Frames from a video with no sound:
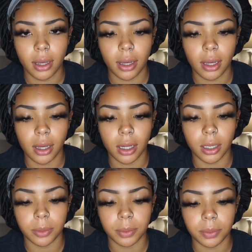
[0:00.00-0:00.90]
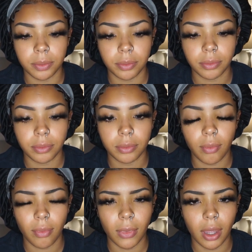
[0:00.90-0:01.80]
Um,
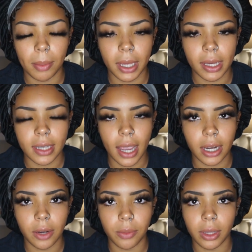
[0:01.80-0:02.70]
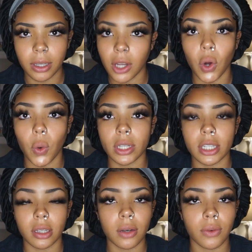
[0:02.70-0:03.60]
because I didn't really know what
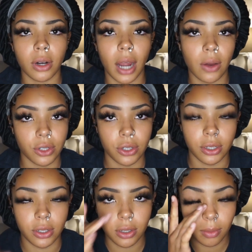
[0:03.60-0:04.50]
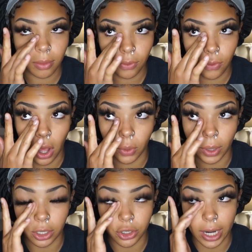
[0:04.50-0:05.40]
to look for. I was just
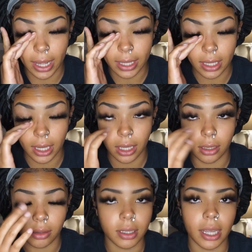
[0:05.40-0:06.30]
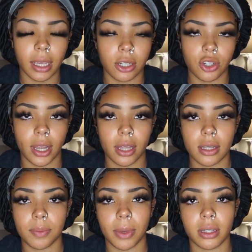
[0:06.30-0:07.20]
following trades and taking
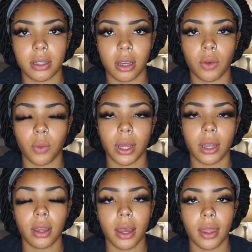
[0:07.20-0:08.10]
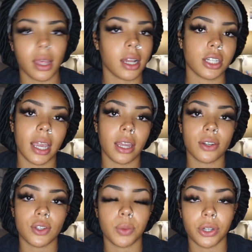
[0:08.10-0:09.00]
trades based on what the
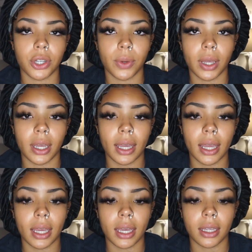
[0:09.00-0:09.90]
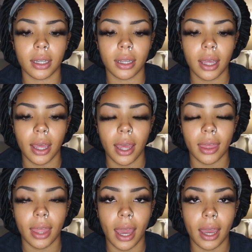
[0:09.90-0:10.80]
educators were doing, and
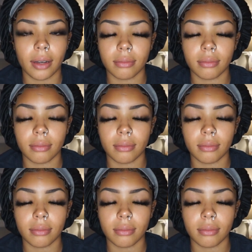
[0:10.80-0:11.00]
that